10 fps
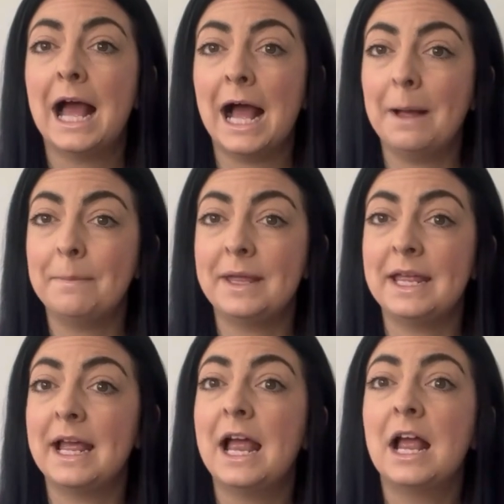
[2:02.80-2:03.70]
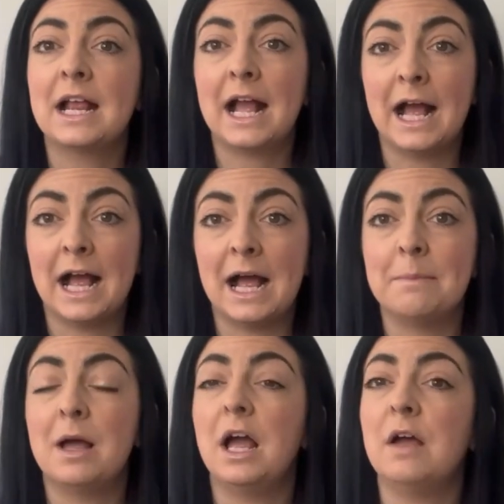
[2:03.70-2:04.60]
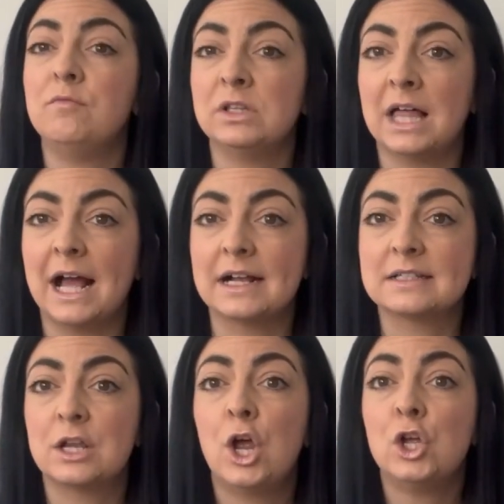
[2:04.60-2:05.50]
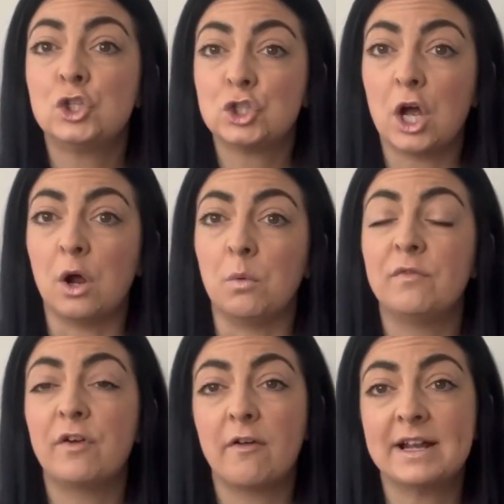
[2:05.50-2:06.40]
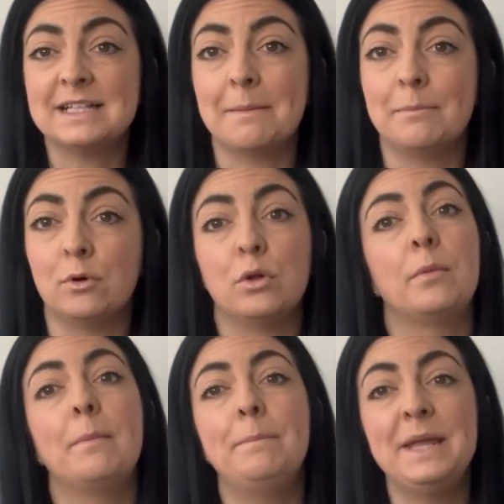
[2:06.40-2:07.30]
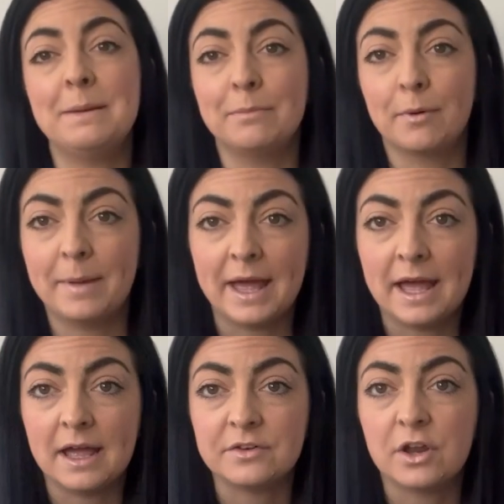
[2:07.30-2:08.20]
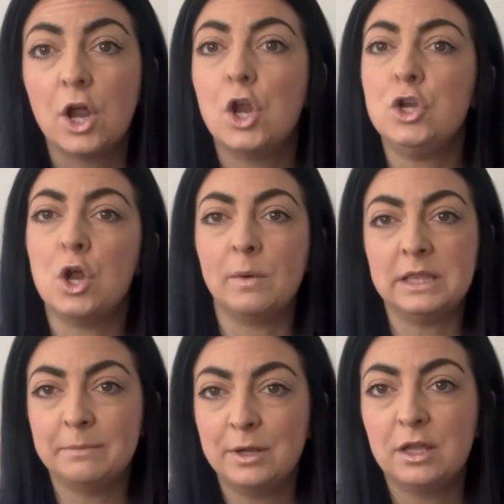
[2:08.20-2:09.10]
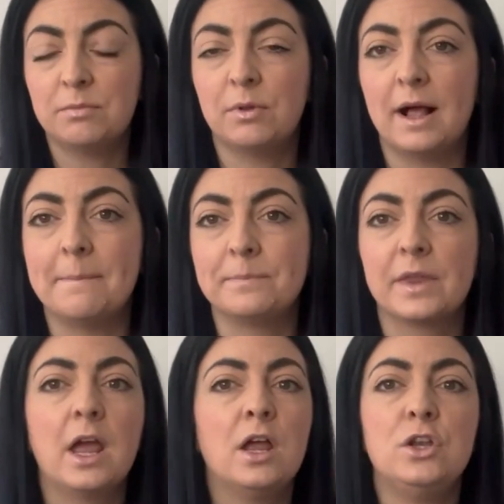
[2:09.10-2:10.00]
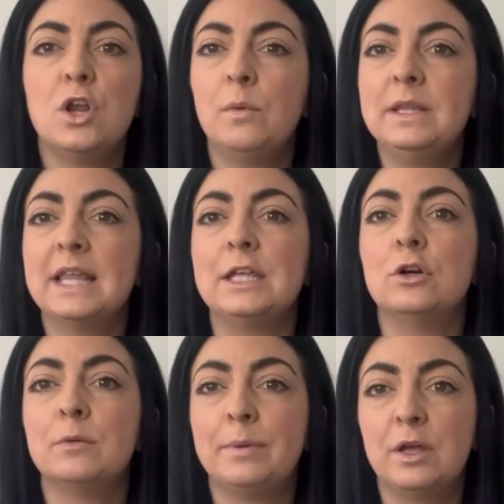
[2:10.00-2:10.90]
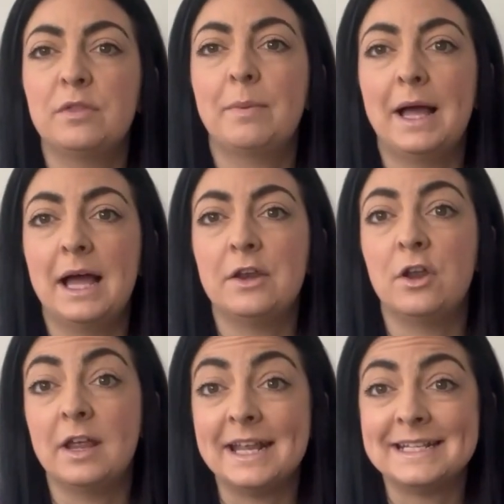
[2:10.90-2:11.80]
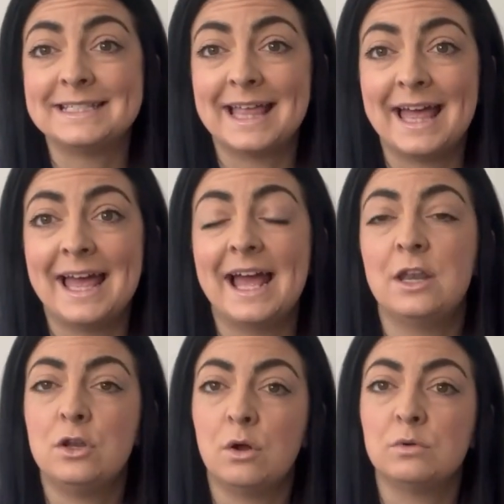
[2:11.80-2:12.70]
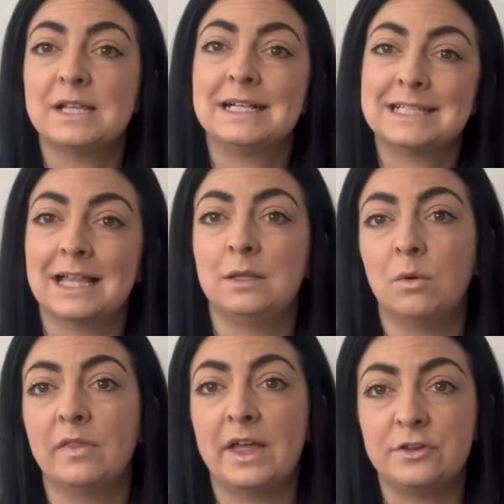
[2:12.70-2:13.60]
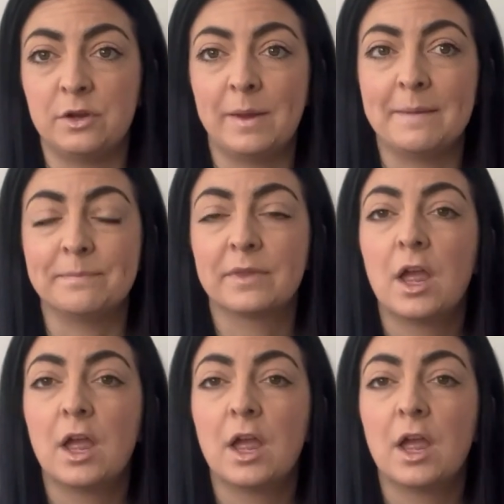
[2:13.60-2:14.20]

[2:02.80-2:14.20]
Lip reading: happy, calm and relaxed. So, for example, being prepared, knowing the birth plan, knowing that your birth partner is there and knows exactly what they're doing,